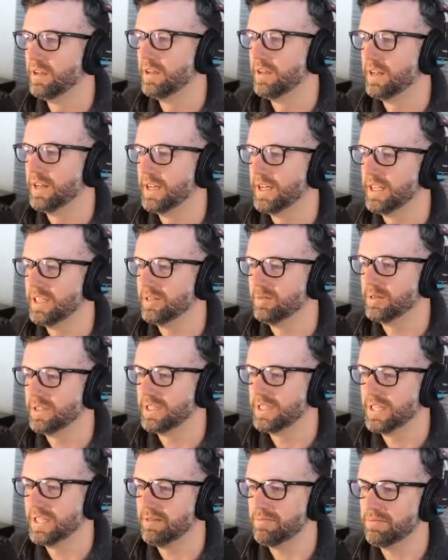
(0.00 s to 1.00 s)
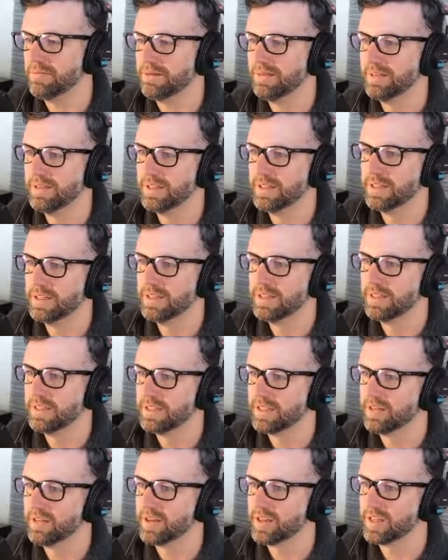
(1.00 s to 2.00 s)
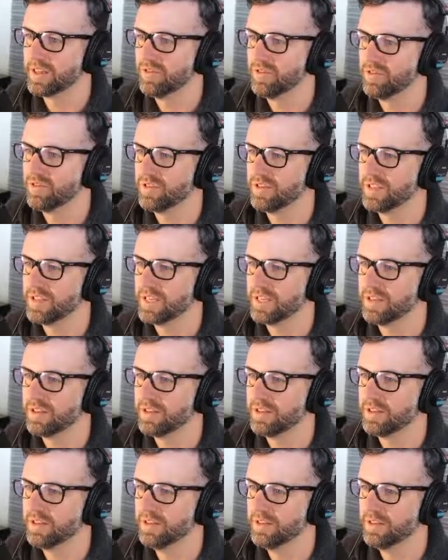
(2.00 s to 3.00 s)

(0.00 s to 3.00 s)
I think it's a bit deep. So look at the full cycle.